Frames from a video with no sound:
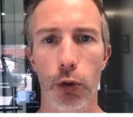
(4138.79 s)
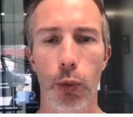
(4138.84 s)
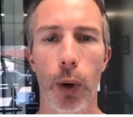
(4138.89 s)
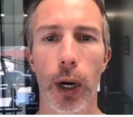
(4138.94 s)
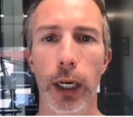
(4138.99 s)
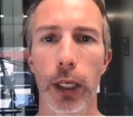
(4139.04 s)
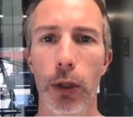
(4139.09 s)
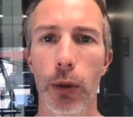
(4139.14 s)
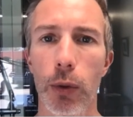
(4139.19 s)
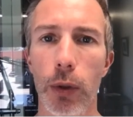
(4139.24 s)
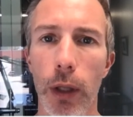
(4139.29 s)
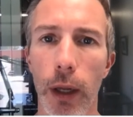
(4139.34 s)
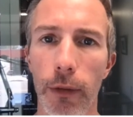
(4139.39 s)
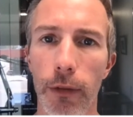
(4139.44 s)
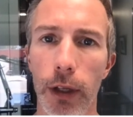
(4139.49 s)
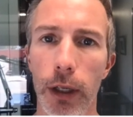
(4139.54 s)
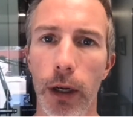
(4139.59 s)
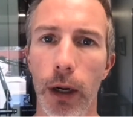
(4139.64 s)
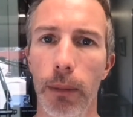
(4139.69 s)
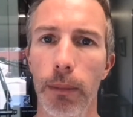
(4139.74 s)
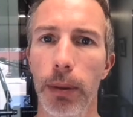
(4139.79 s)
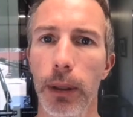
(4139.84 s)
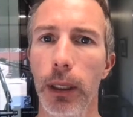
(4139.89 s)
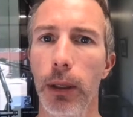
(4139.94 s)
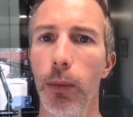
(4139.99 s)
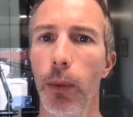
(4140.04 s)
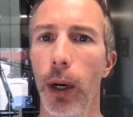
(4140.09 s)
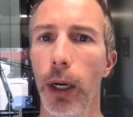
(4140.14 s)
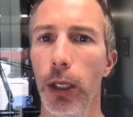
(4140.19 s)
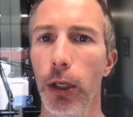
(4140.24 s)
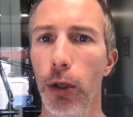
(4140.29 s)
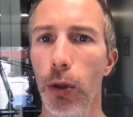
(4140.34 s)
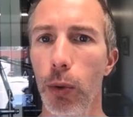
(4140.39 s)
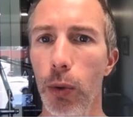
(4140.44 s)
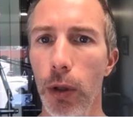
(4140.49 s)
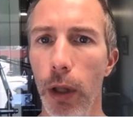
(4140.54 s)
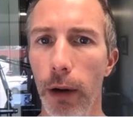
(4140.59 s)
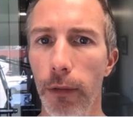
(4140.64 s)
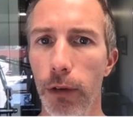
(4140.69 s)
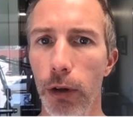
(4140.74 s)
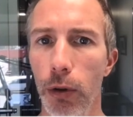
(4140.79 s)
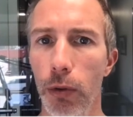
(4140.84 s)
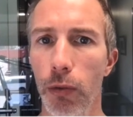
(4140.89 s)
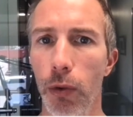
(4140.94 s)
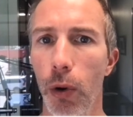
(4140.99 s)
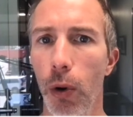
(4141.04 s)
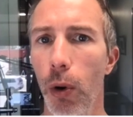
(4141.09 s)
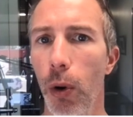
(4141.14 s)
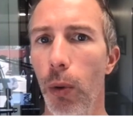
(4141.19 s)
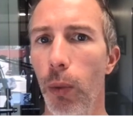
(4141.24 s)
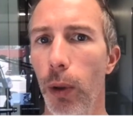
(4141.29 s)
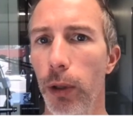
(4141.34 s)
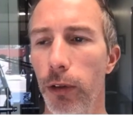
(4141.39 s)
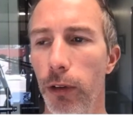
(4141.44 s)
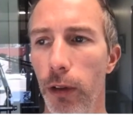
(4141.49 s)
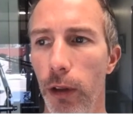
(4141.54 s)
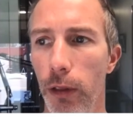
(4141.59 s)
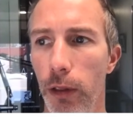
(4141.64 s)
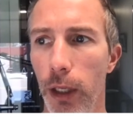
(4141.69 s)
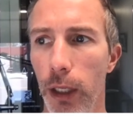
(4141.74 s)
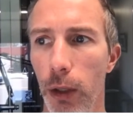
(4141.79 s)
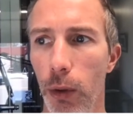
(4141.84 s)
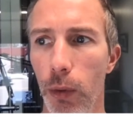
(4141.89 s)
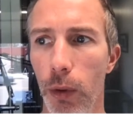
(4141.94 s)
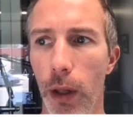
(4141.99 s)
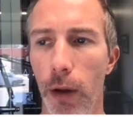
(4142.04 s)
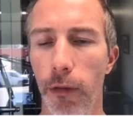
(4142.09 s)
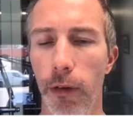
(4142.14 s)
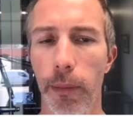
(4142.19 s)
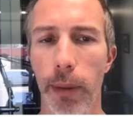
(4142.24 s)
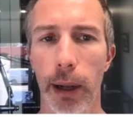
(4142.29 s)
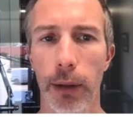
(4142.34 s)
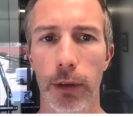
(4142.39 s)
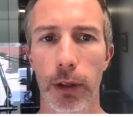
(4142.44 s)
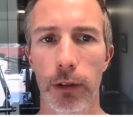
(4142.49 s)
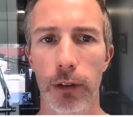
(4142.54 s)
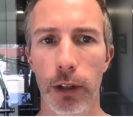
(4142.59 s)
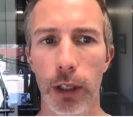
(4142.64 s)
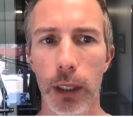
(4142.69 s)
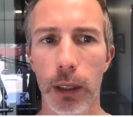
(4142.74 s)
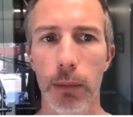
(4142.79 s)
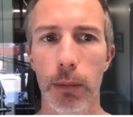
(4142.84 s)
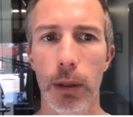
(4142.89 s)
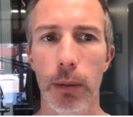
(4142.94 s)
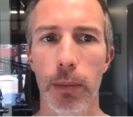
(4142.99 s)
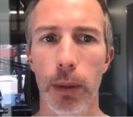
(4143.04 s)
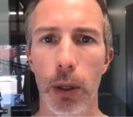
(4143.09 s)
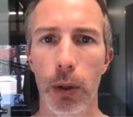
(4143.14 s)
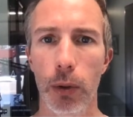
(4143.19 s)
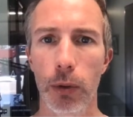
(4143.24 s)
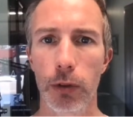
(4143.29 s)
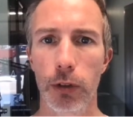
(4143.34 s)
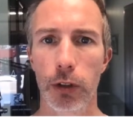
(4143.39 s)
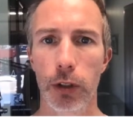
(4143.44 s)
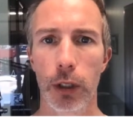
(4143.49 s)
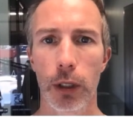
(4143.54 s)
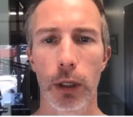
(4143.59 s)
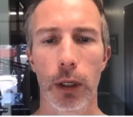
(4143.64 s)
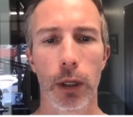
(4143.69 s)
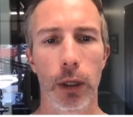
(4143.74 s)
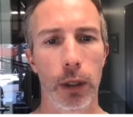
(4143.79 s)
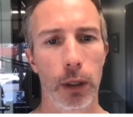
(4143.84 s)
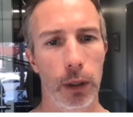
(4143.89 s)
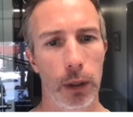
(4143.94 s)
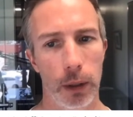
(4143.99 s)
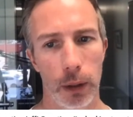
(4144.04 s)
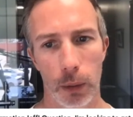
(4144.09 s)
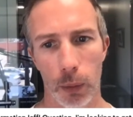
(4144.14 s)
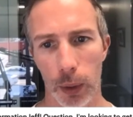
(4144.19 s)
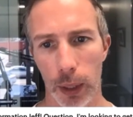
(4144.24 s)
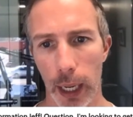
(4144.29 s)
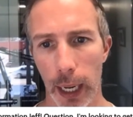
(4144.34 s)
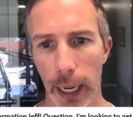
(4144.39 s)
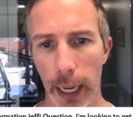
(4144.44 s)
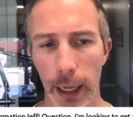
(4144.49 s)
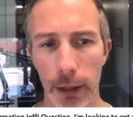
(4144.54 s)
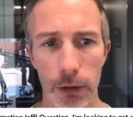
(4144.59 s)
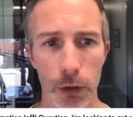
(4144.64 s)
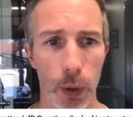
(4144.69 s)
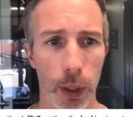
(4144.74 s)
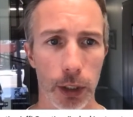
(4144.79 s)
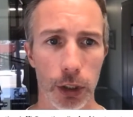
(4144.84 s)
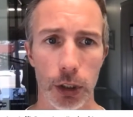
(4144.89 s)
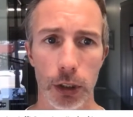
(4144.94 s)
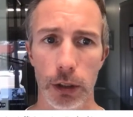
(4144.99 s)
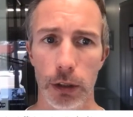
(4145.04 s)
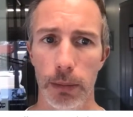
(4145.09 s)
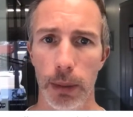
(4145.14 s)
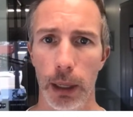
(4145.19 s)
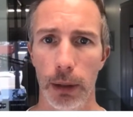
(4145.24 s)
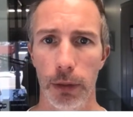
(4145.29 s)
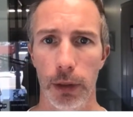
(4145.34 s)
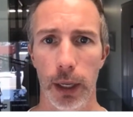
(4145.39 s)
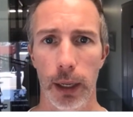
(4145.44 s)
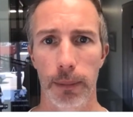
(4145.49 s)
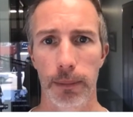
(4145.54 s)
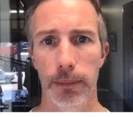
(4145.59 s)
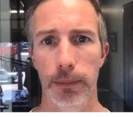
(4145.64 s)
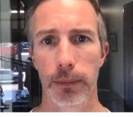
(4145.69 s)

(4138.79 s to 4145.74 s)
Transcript: Why do you love the company? Why do you love your role? What's the thing you love about the team the most? We got to ask questions about them.